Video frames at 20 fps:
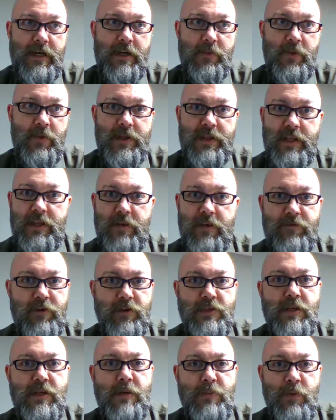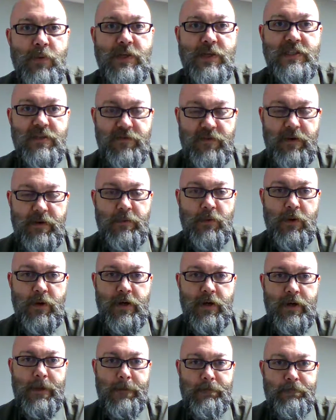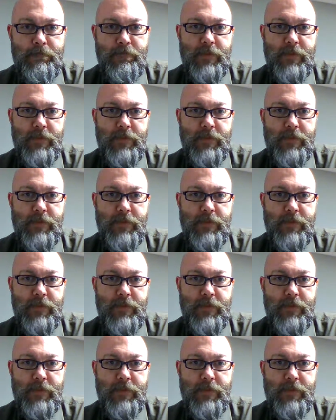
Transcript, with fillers: within the first couple weeks of February